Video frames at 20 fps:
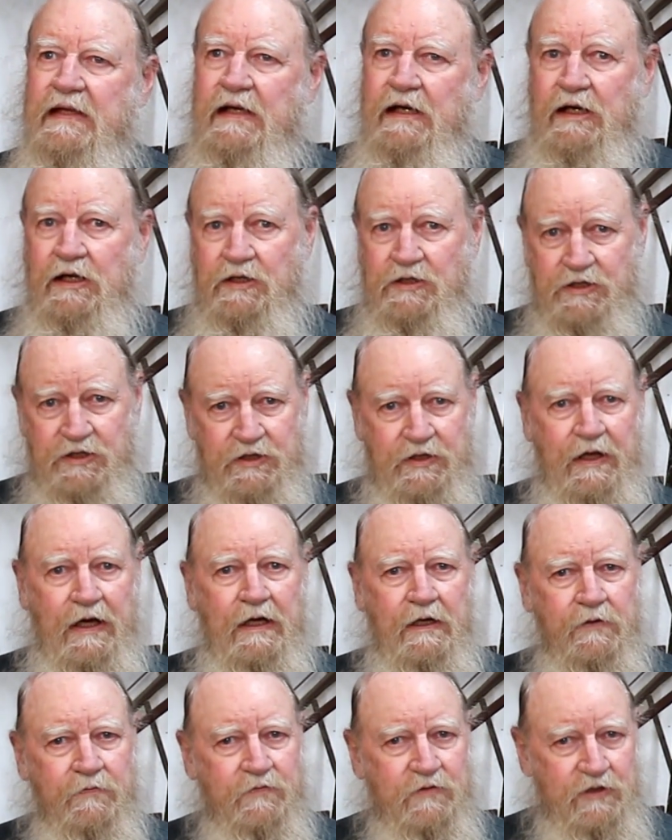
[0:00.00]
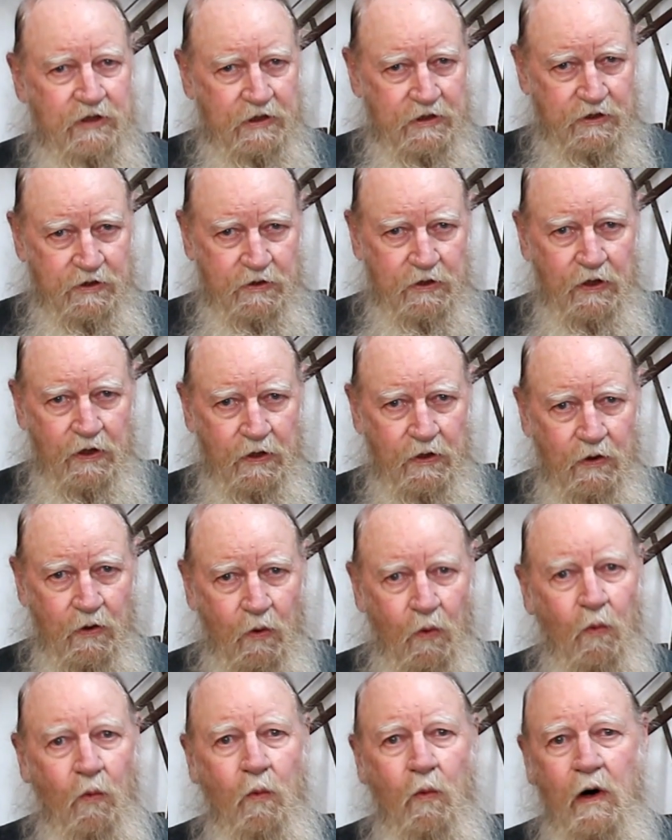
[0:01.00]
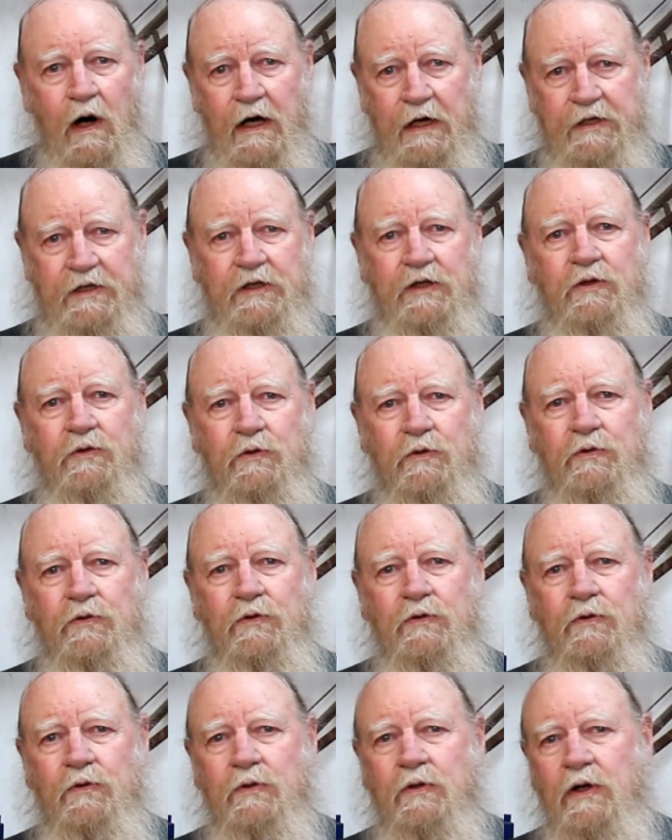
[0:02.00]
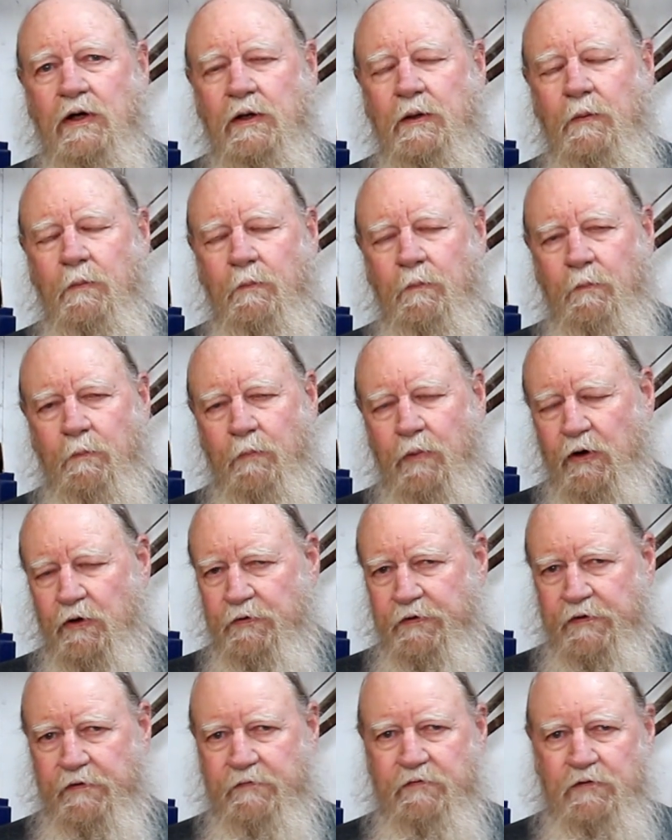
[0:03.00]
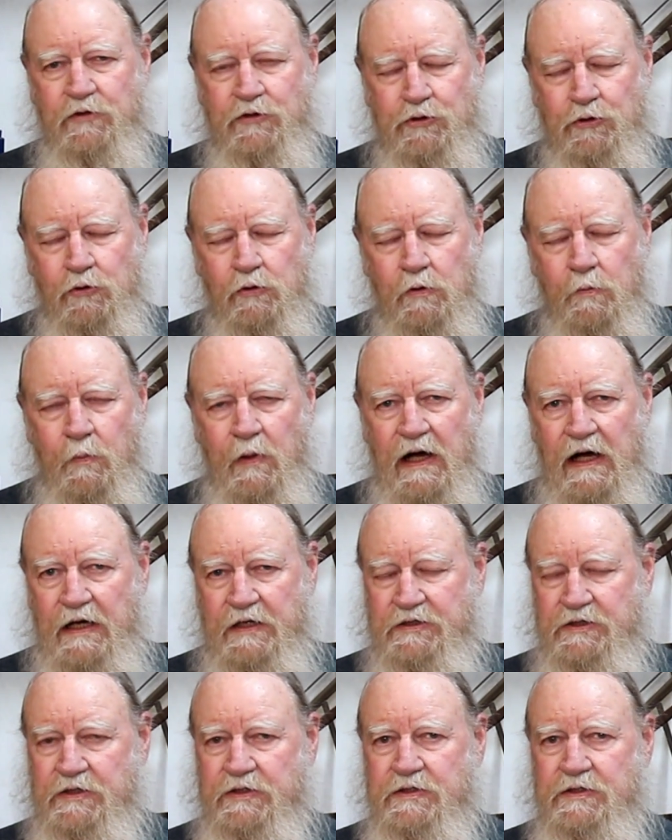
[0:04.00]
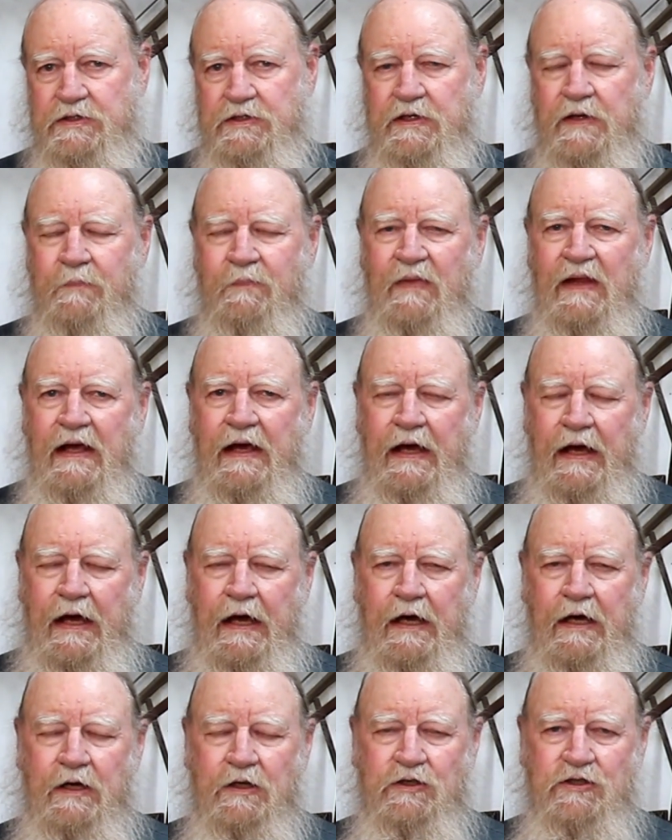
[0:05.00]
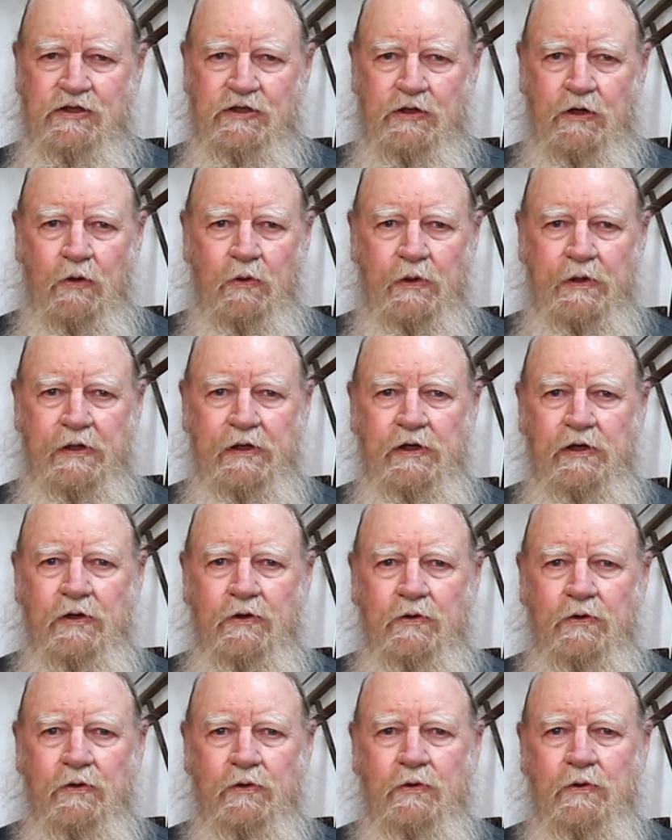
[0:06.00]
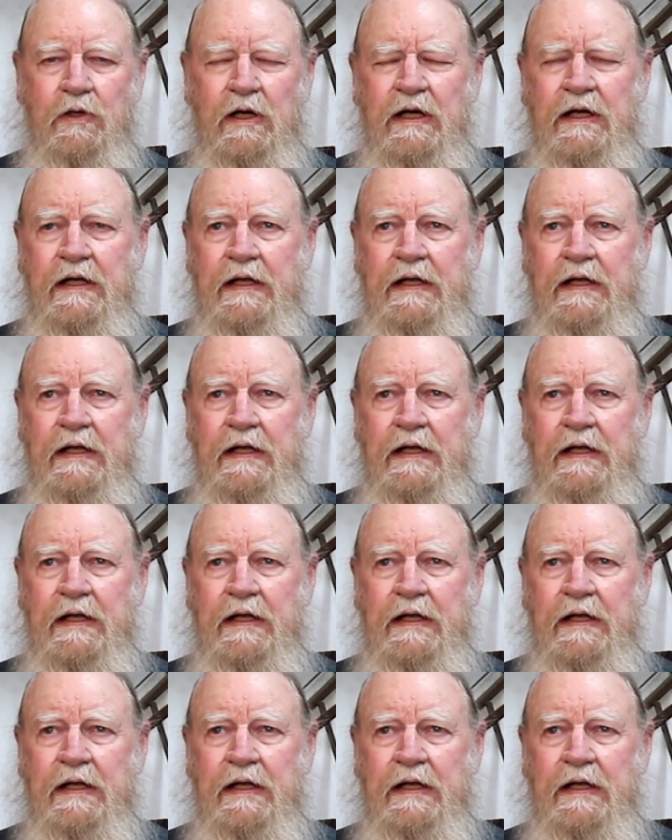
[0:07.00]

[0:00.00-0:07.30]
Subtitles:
instead of just walking through both of the toolboxes and showing you